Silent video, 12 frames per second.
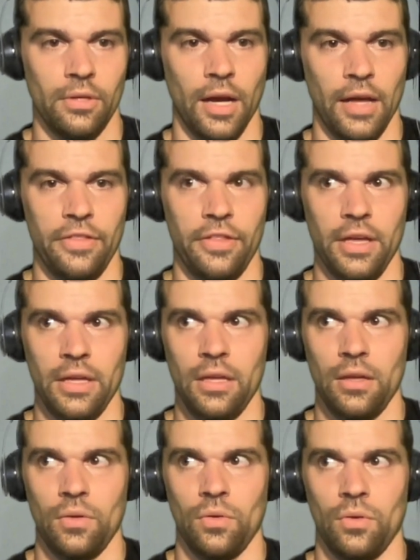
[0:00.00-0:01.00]
I think
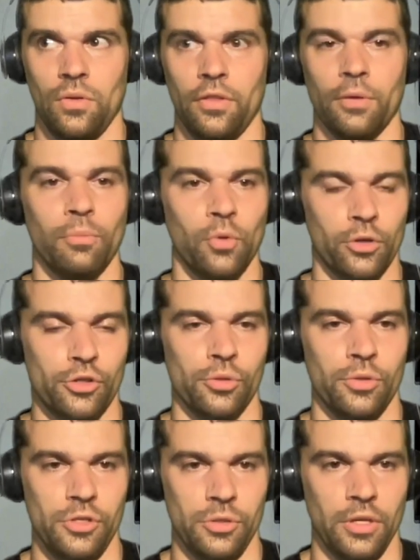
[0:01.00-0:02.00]
the more
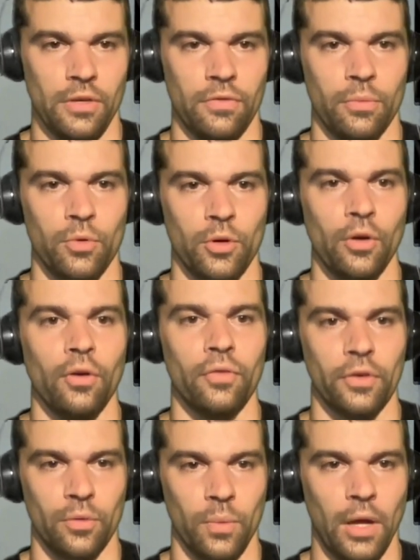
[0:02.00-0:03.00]
choice you give, the more
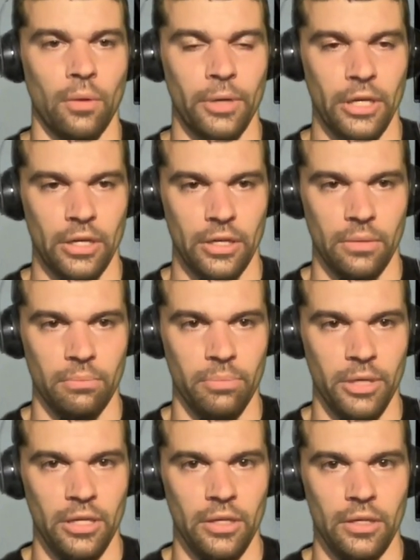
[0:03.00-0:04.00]
overwhelming it can
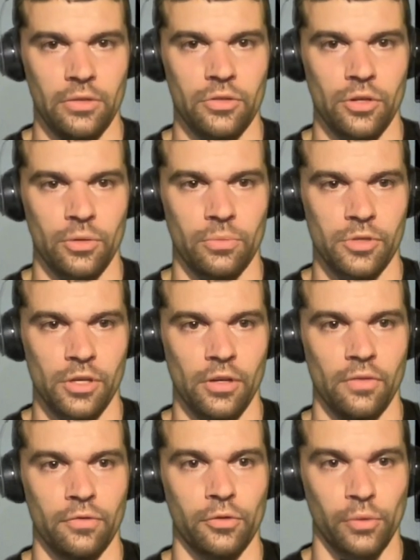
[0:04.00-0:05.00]
be in terms
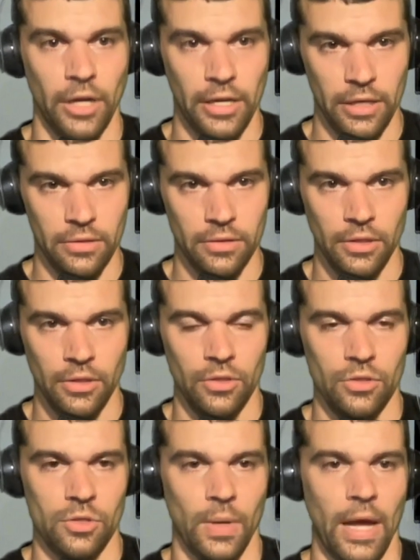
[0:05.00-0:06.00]
of grading.
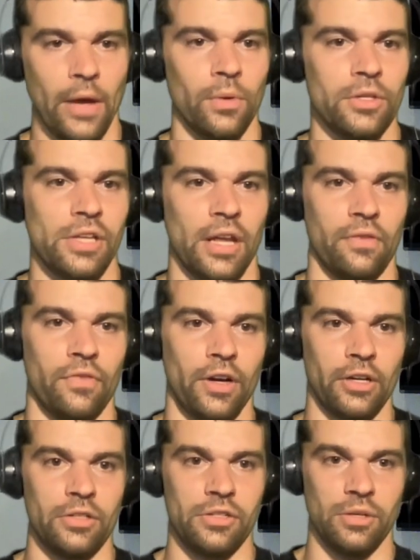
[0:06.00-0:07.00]
So I always had a
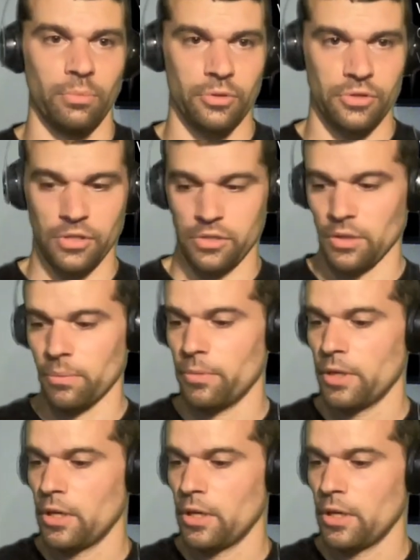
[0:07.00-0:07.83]
very simple system.